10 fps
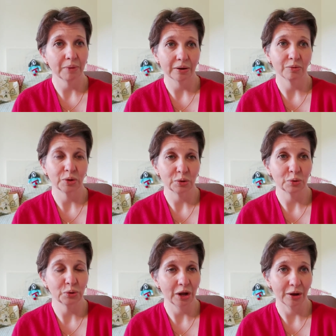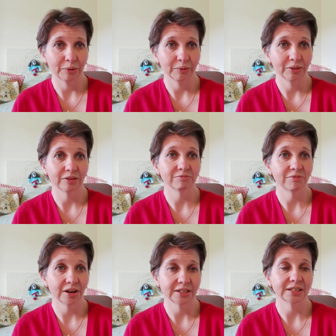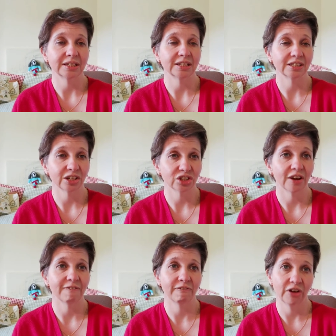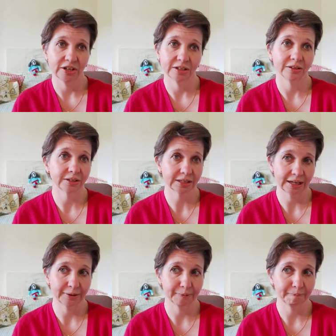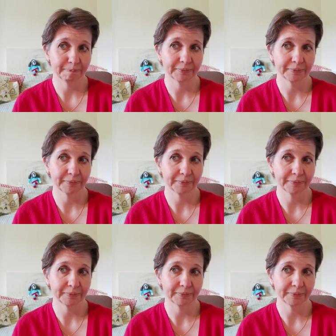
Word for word: both, we all know that writing is such a vital skill.